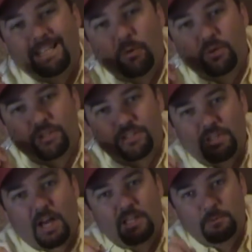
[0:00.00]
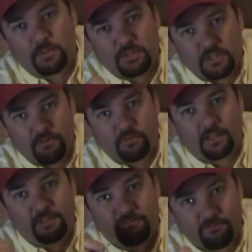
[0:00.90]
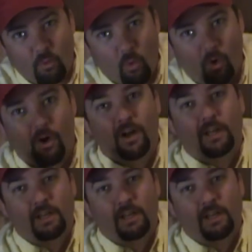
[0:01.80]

they were designed specifically for